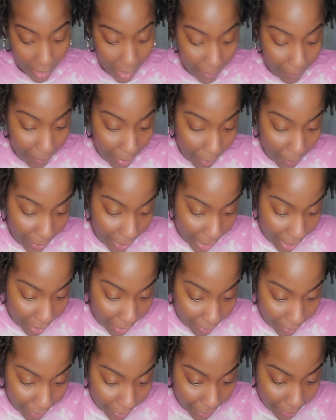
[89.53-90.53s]
But we
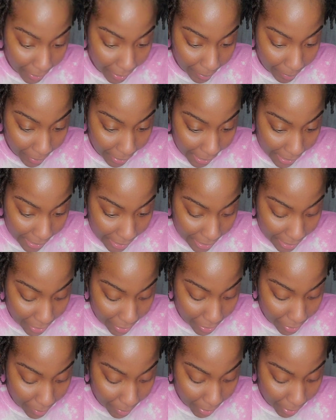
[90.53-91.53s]
all know that plastic
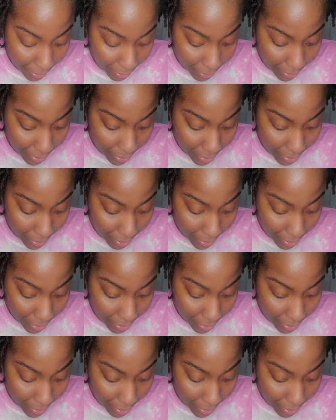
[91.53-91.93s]
do melt.